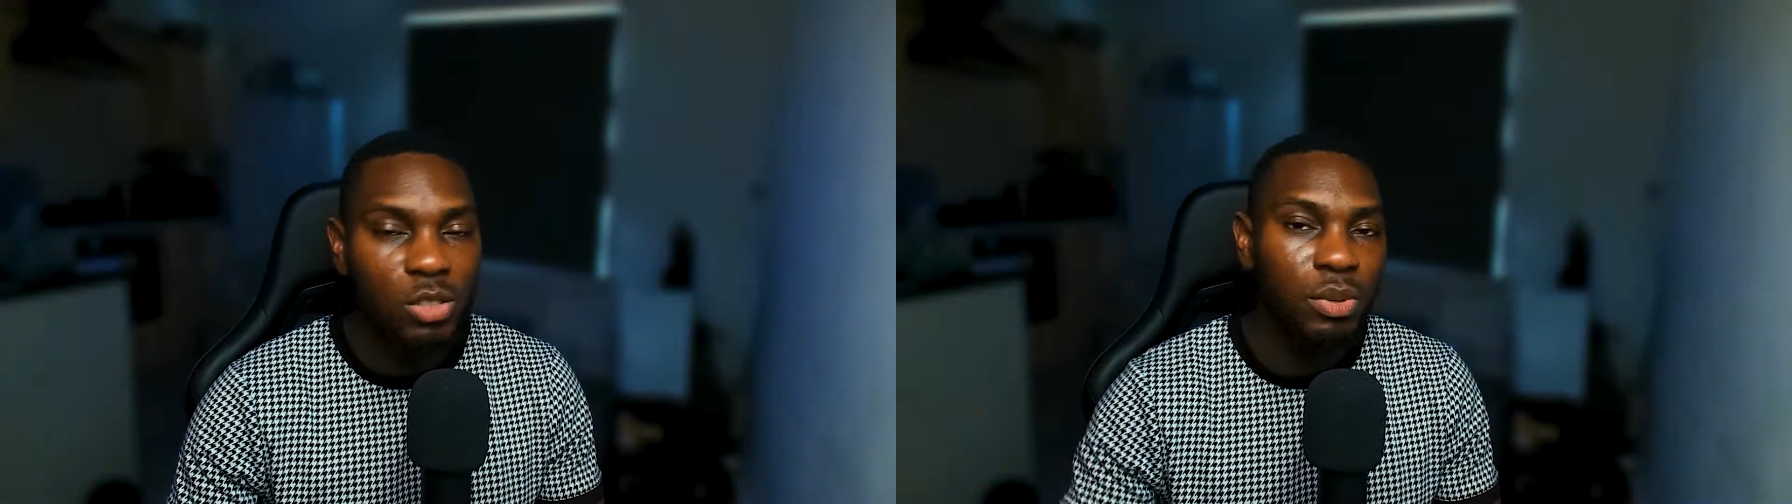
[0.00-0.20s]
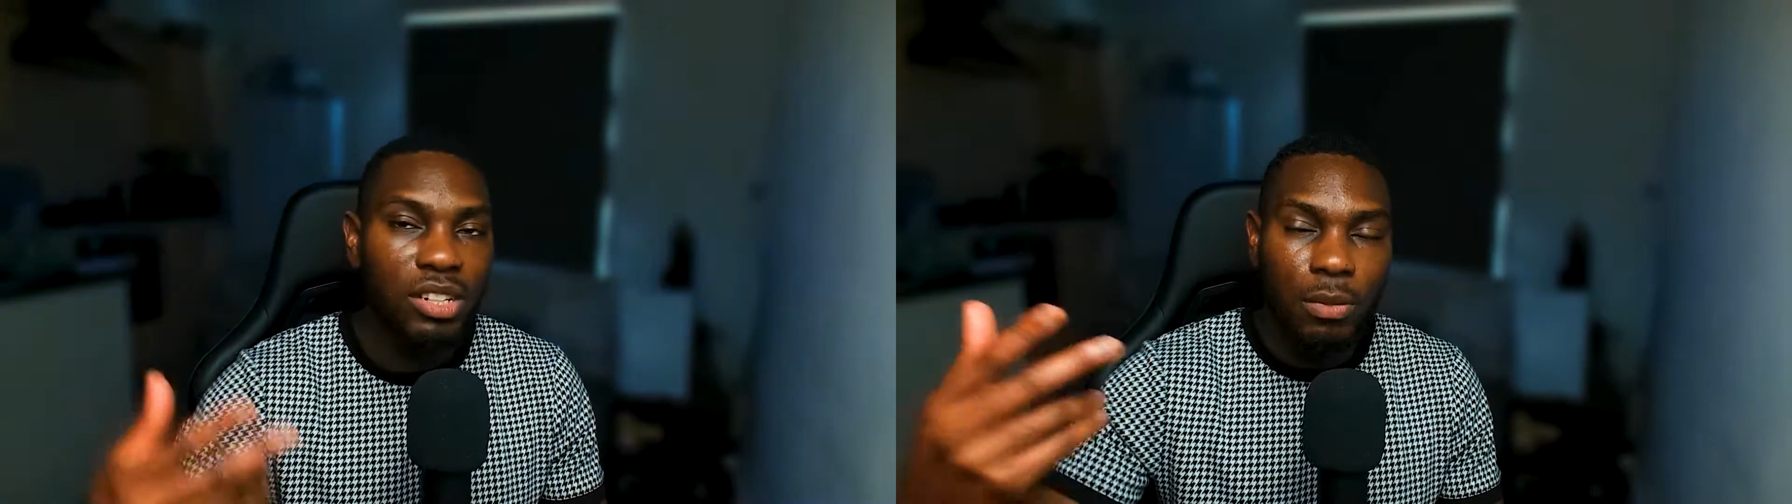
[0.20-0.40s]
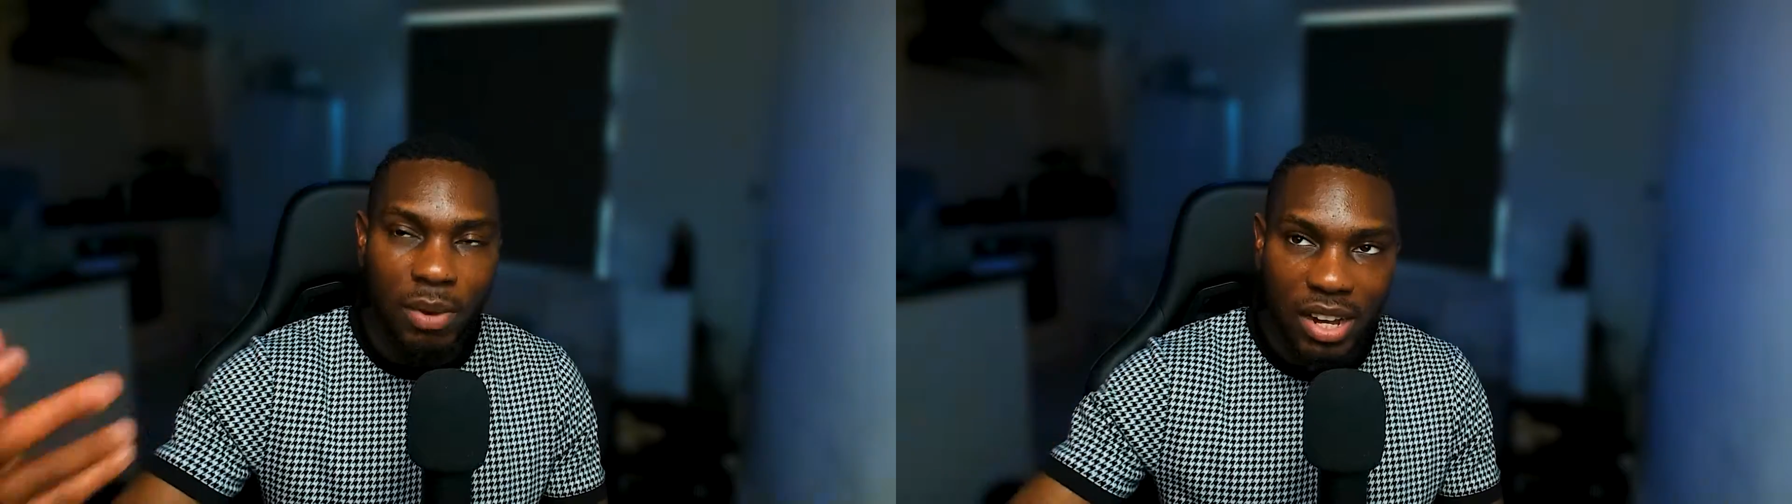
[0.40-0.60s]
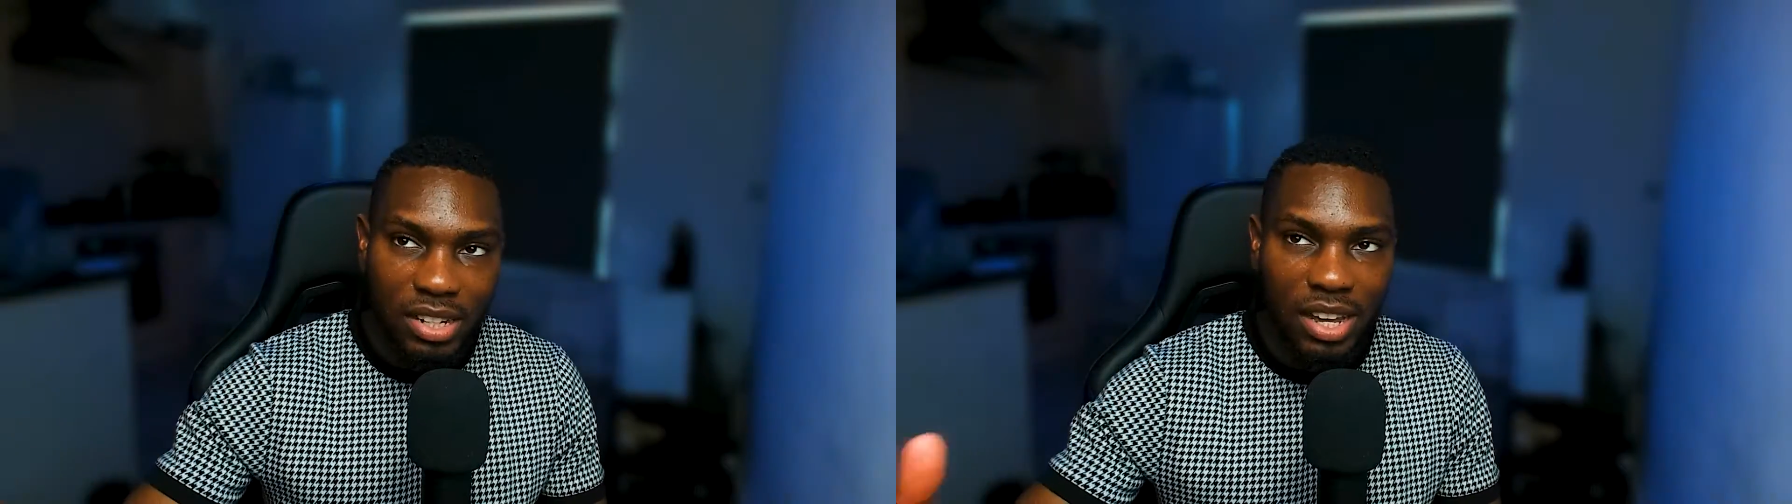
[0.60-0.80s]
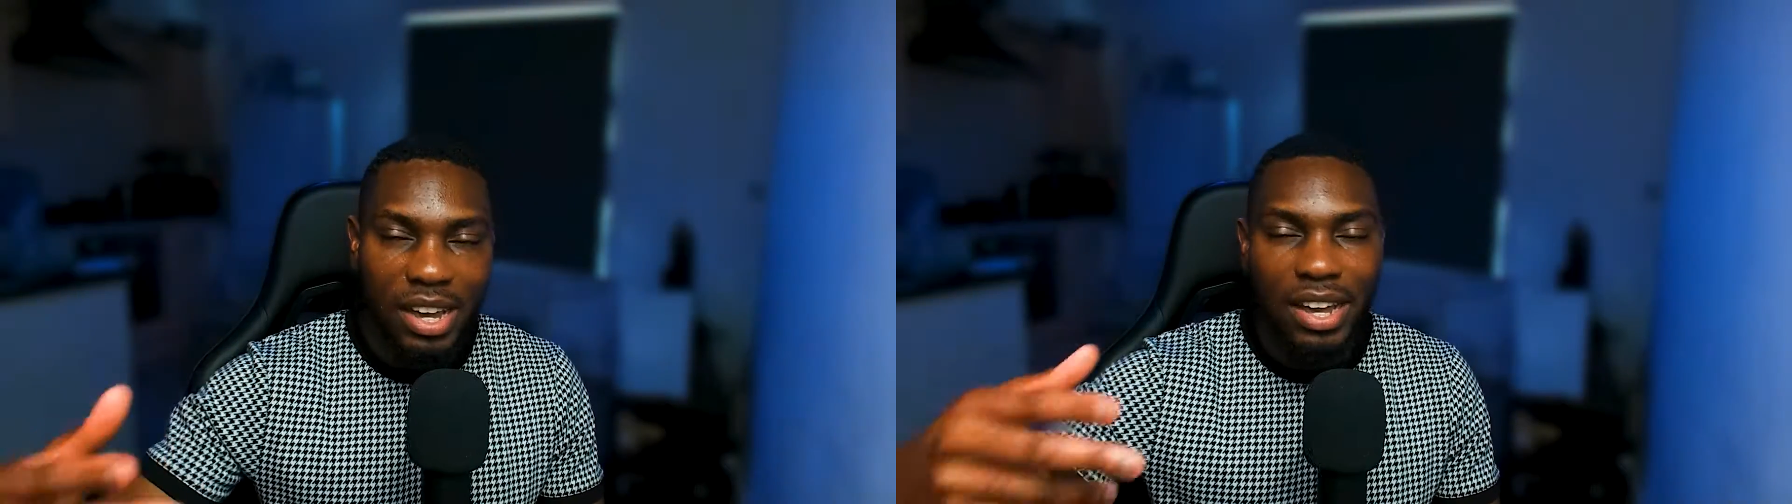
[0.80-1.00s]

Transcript: being the bad guy,